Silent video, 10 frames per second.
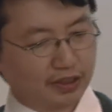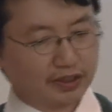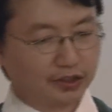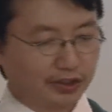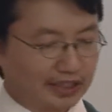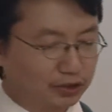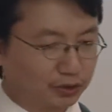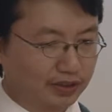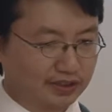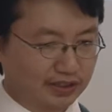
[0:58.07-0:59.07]
their
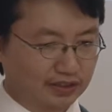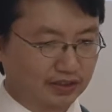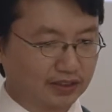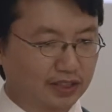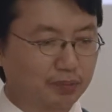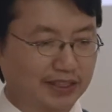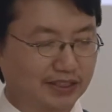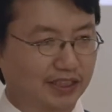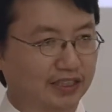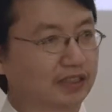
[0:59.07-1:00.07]
increasing
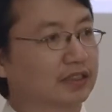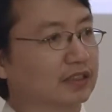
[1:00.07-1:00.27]
domestic